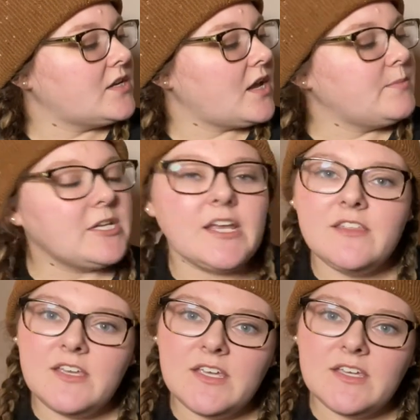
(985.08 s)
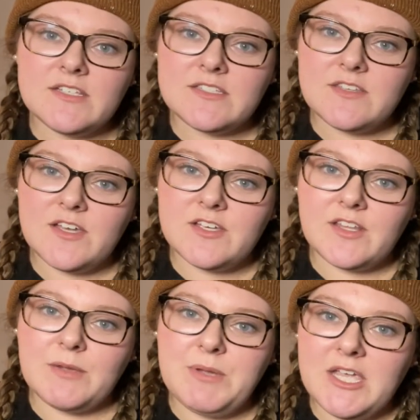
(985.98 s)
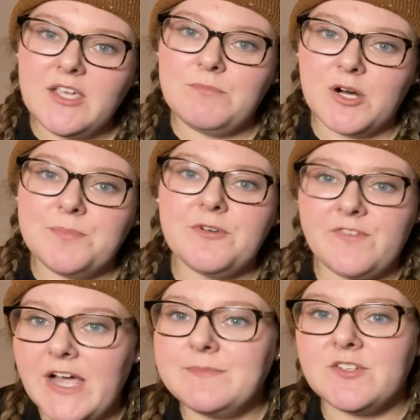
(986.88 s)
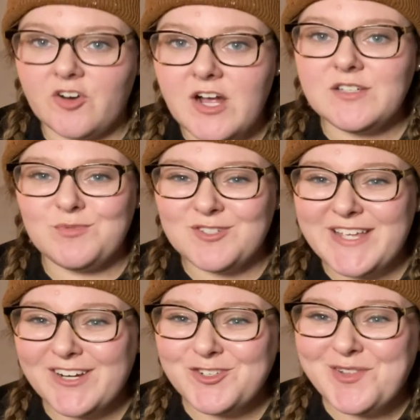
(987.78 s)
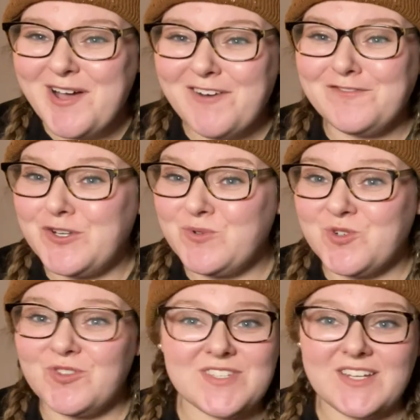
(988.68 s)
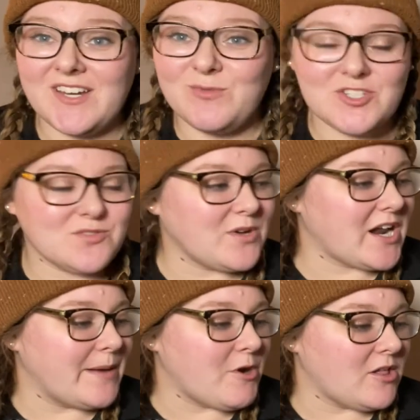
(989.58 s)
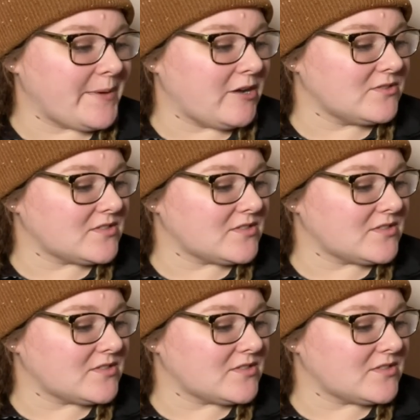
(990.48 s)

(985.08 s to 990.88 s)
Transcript: I mean, I think it gets the like pink and purple vibes across, but there's actually a lot of neutrals in here, which is what I'm all about.